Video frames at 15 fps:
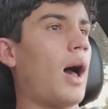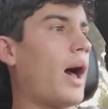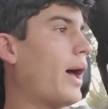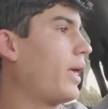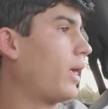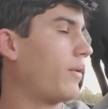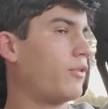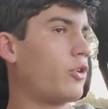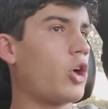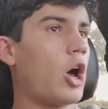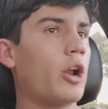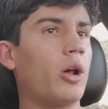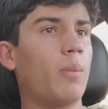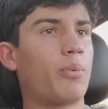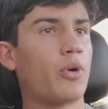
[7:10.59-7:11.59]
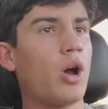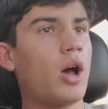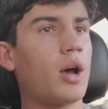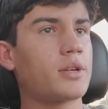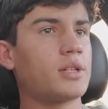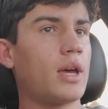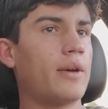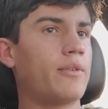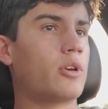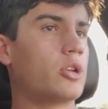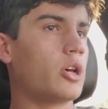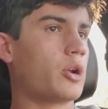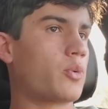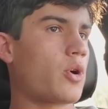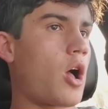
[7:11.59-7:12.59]
I have gone up rocks, I've
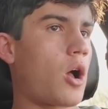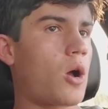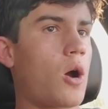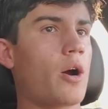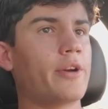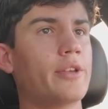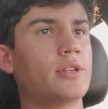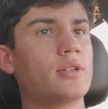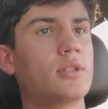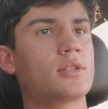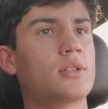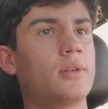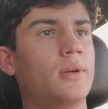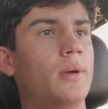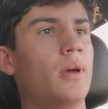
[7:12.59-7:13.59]
done rock gardens,